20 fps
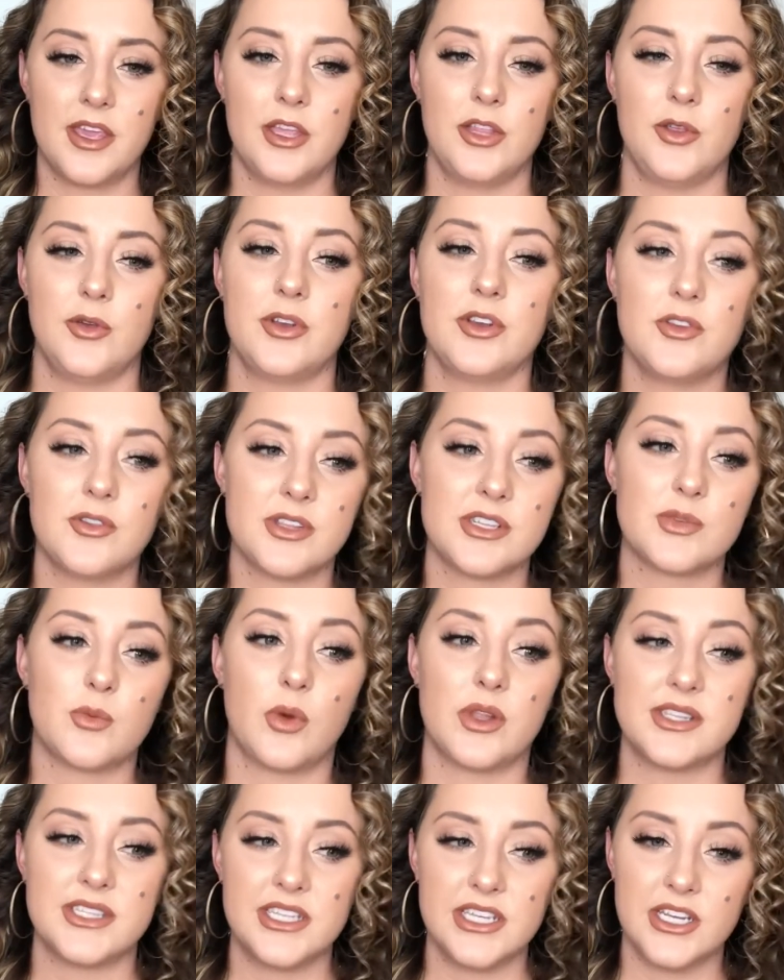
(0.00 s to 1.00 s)
You can do this
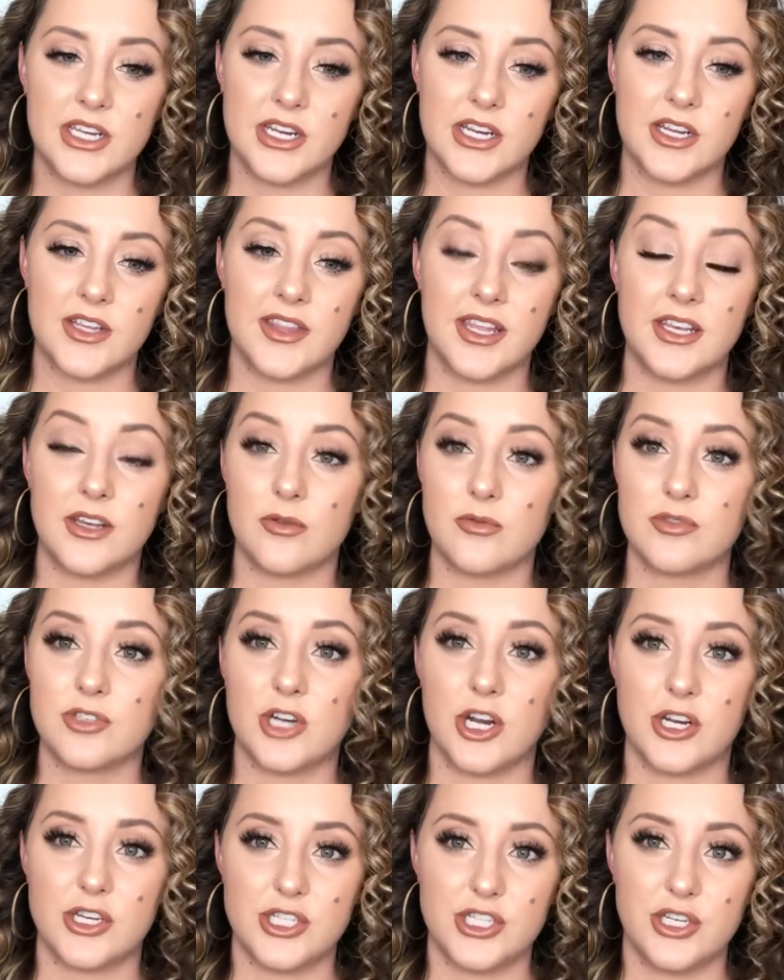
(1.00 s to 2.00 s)
once a year. They don't
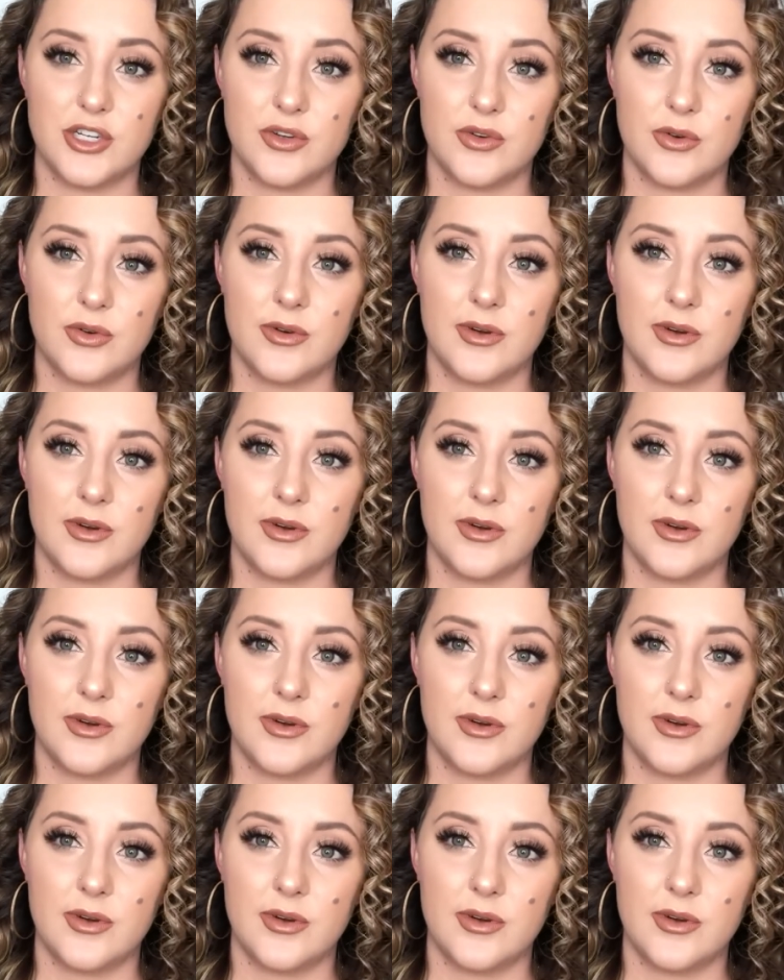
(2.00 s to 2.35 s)
charge you,